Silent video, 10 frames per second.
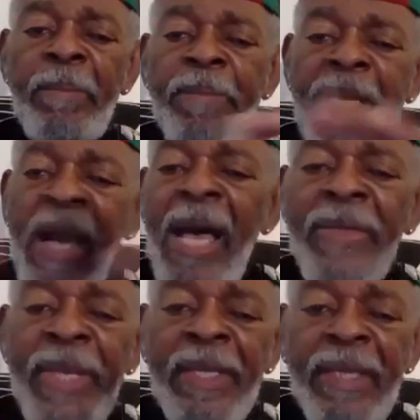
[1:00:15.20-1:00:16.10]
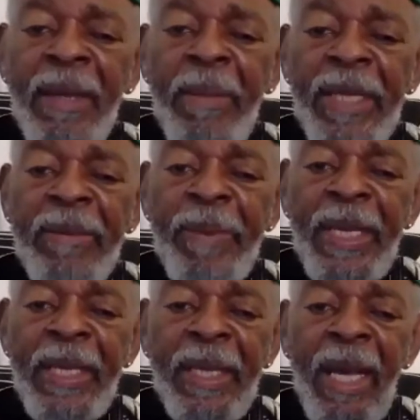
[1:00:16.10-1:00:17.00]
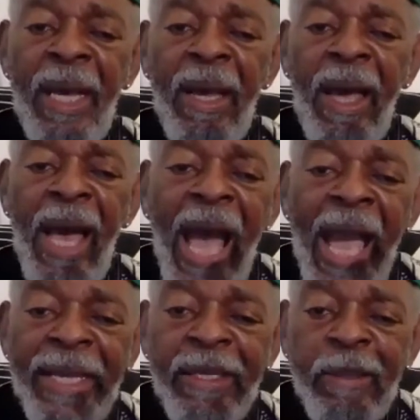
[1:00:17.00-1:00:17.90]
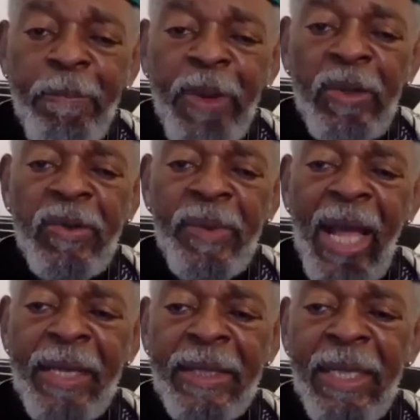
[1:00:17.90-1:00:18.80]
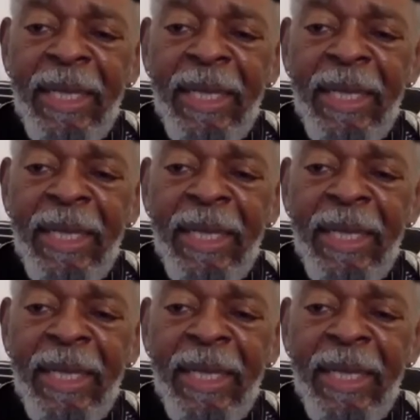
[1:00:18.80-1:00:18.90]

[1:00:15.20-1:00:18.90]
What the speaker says: beyond this, there must be a higher spiritual reality.